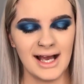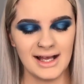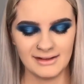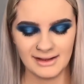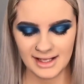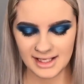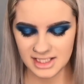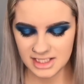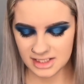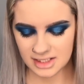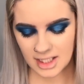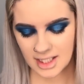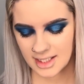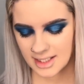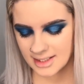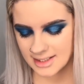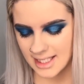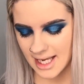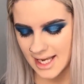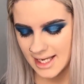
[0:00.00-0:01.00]
I like
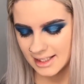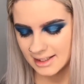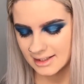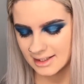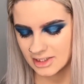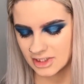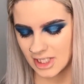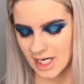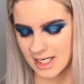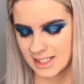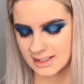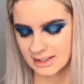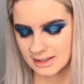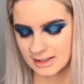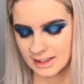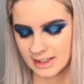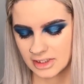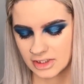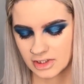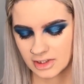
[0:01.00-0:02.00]
to take the shades
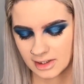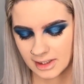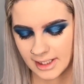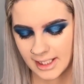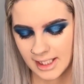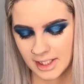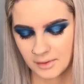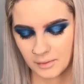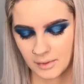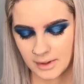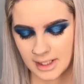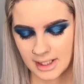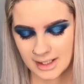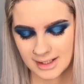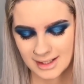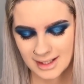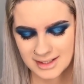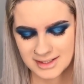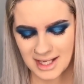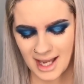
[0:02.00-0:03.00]
literally
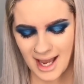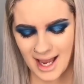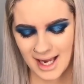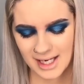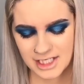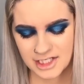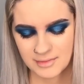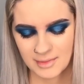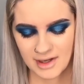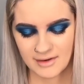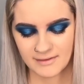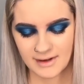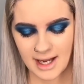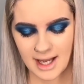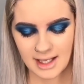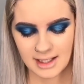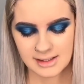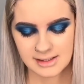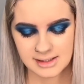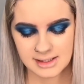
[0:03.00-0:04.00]
with a tiny bit of
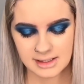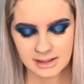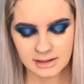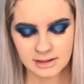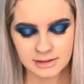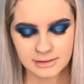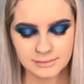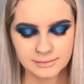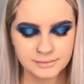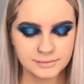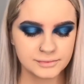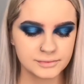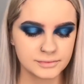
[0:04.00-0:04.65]
Can't Deal.